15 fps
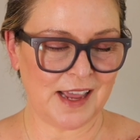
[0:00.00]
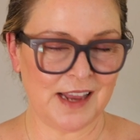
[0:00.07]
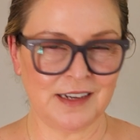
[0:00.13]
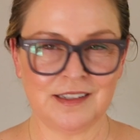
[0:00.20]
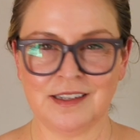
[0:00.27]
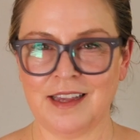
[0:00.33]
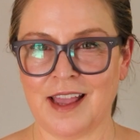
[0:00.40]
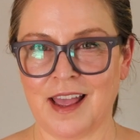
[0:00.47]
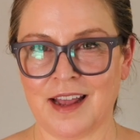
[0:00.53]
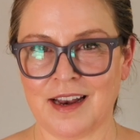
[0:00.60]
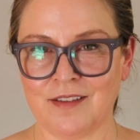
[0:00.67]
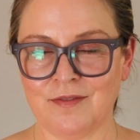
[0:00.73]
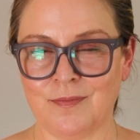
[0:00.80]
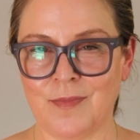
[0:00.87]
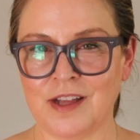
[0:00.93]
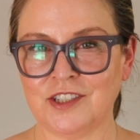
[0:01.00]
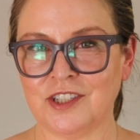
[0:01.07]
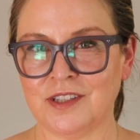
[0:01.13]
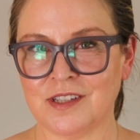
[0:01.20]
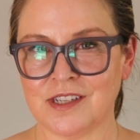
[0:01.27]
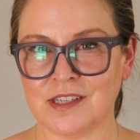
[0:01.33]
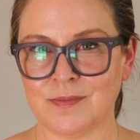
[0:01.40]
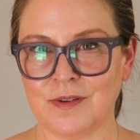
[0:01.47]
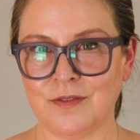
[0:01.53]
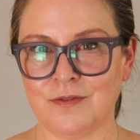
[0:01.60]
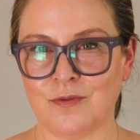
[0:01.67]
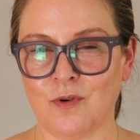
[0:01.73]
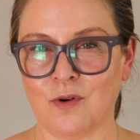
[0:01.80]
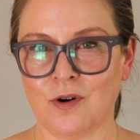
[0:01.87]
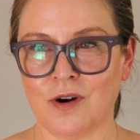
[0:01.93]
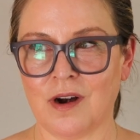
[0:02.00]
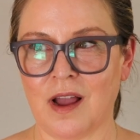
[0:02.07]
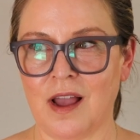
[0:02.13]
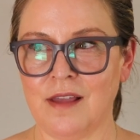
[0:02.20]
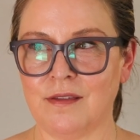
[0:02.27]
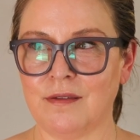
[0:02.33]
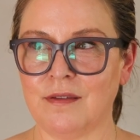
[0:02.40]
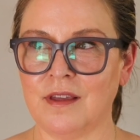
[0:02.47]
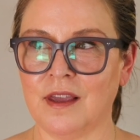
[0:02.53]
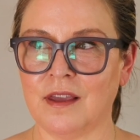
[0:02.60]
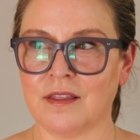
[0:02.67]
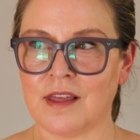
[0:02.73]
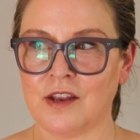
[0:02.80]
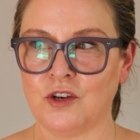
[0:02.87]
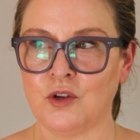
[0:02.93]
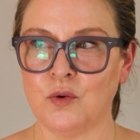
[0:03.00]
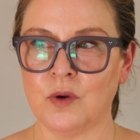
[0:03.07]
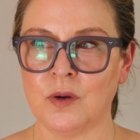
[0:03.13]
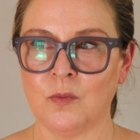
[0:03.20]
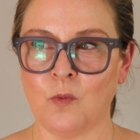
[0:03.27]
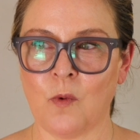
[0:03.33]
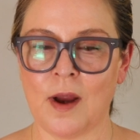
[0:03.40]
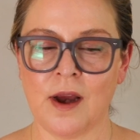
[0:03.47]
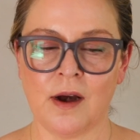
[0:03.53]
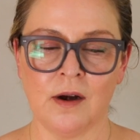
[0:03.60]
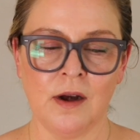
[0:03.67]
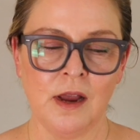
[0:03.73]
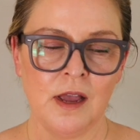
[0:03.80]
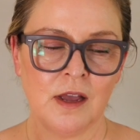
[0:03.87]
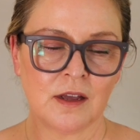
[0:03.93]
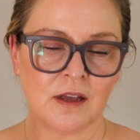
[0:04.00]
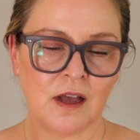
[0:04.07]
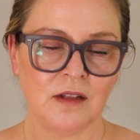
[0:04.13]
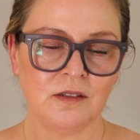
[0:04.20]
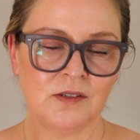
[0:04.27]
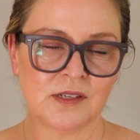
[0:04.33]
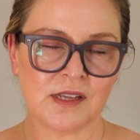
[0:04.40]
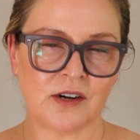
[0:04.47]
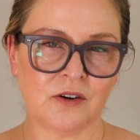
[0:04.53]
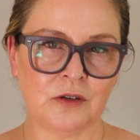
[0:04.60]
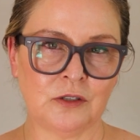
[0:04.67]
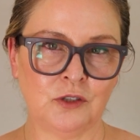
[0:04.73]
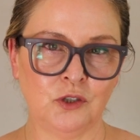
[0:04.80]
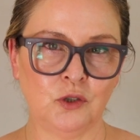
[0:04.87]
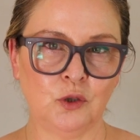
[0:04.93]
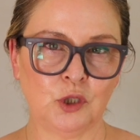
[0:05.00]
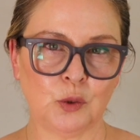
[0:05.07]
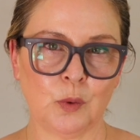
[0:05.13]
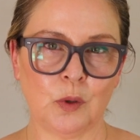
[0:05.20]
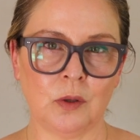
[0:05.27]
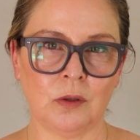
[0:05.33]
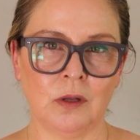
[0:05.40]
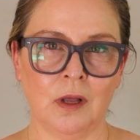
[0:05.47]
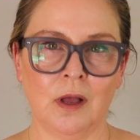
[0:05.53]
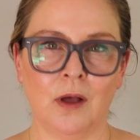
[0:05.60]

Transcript: And again, I've mentioned this before, I think that you can wear colors that are unusual